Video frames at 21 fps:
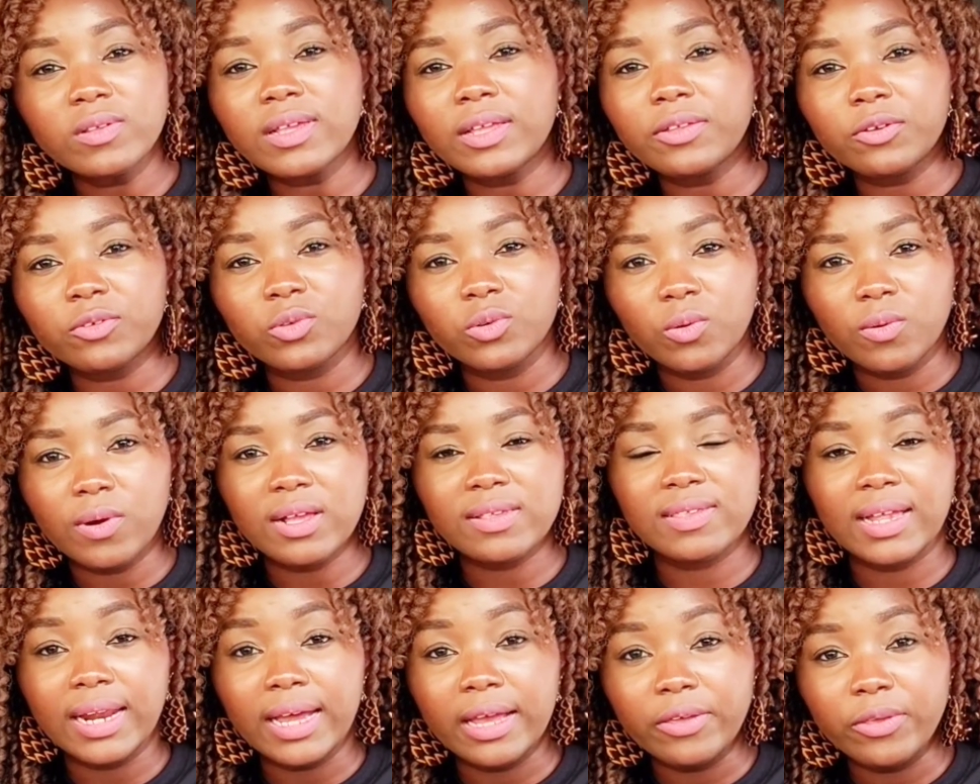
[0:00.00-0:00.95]
are the two ones
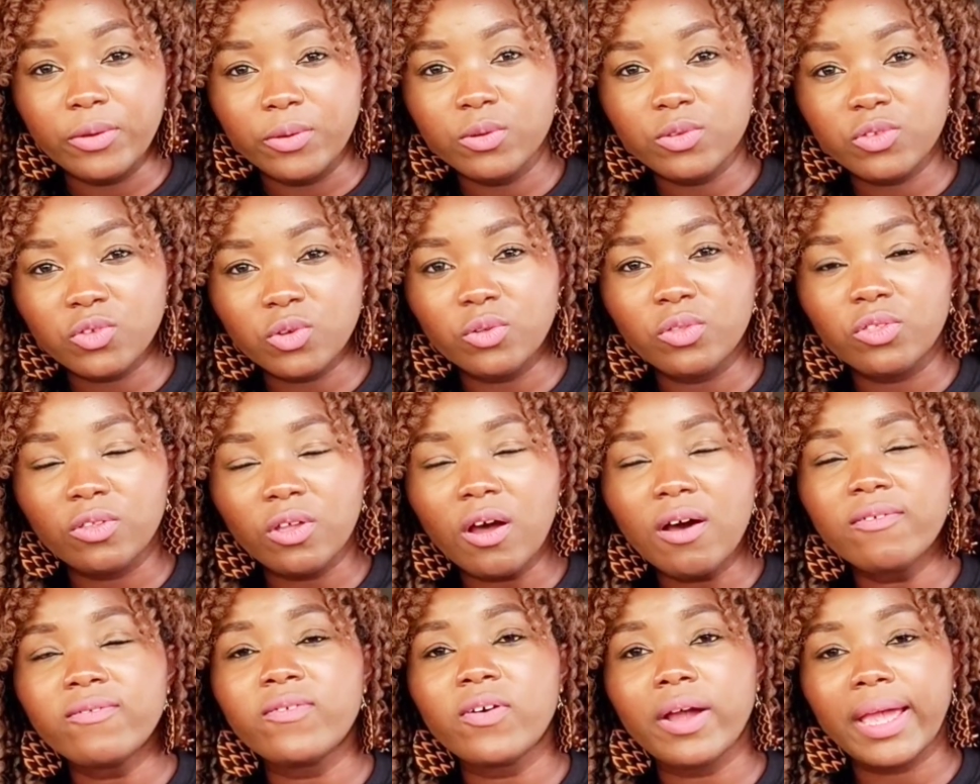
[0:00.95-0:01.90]
that I use. So
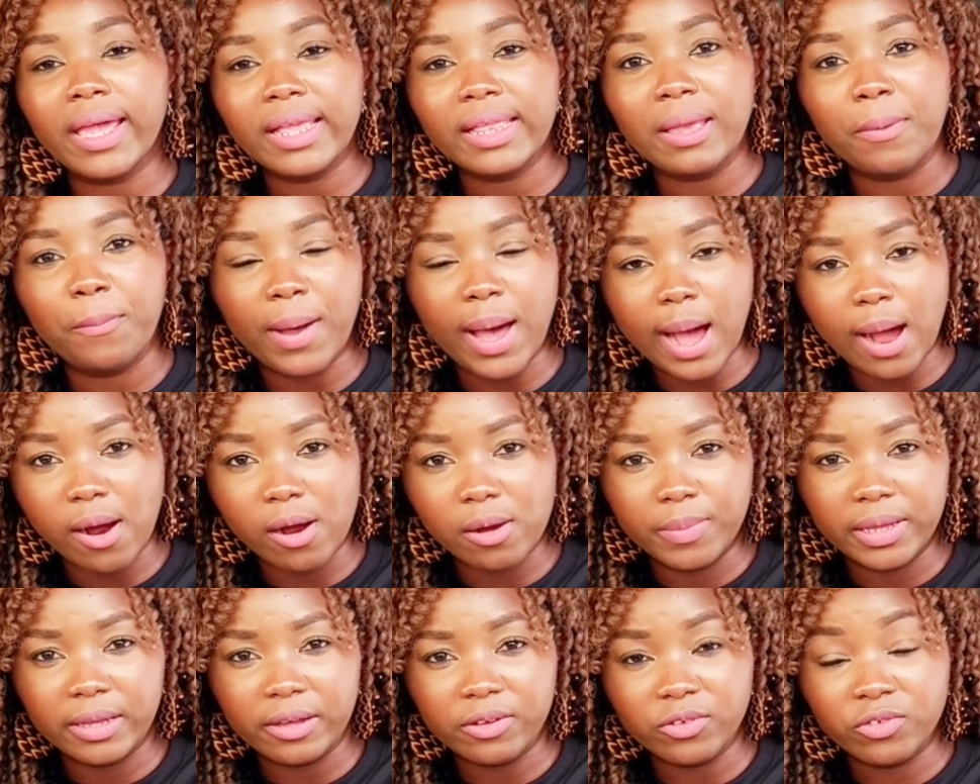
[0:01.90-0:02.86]
don't forget a power
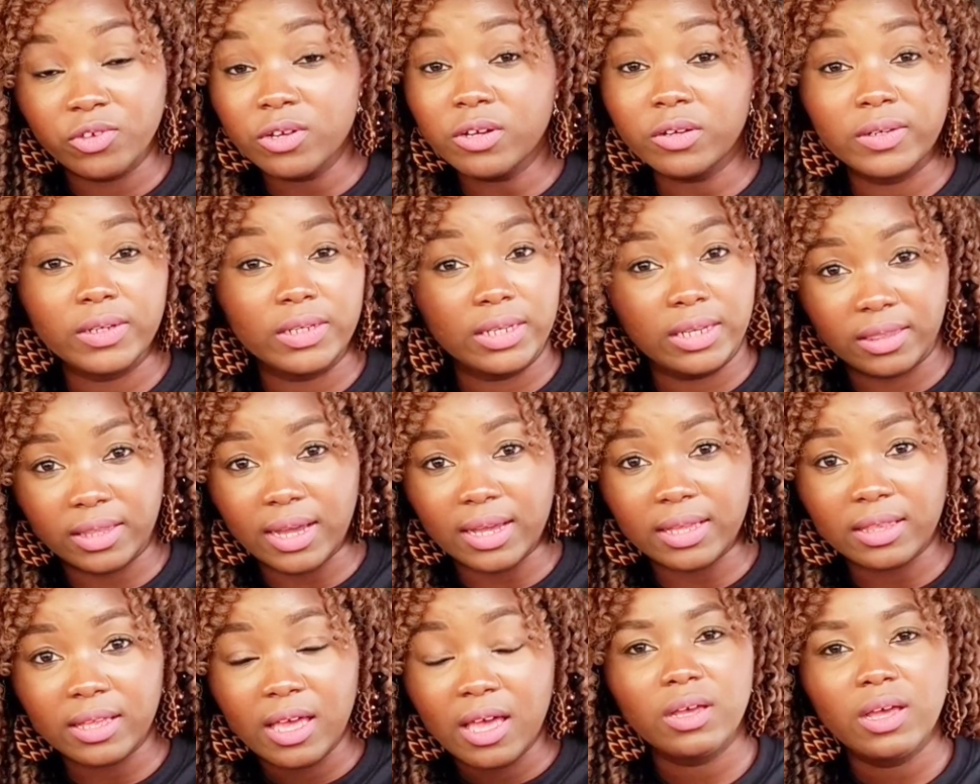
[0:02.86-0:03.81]
bank, because you're gonna need
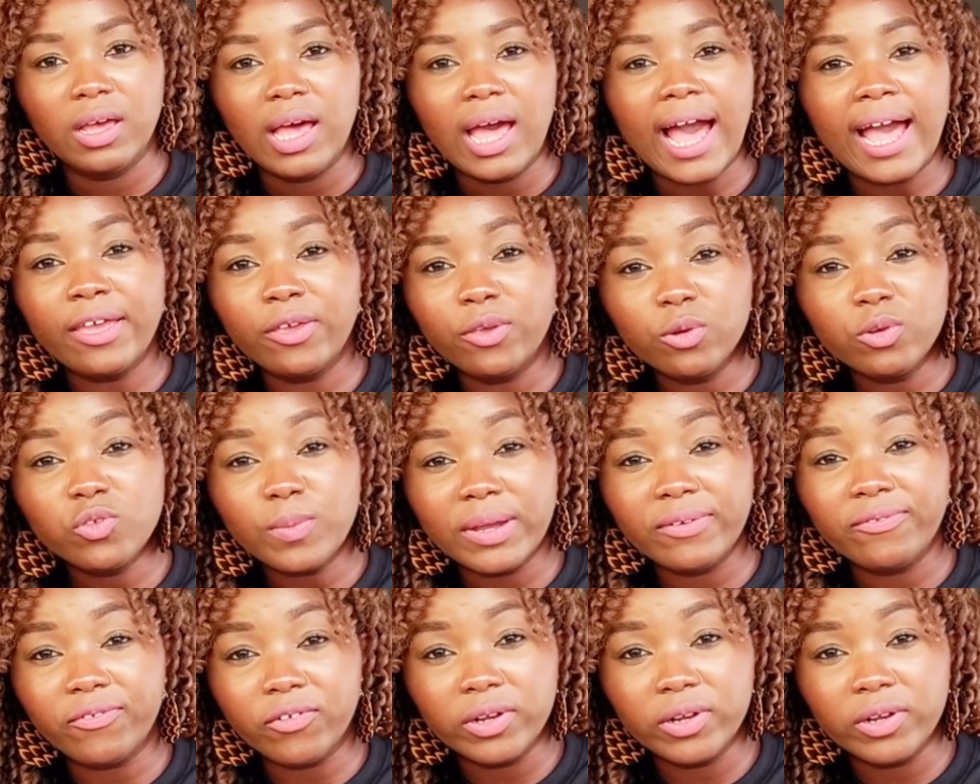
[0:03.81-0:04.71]
that. I use my phone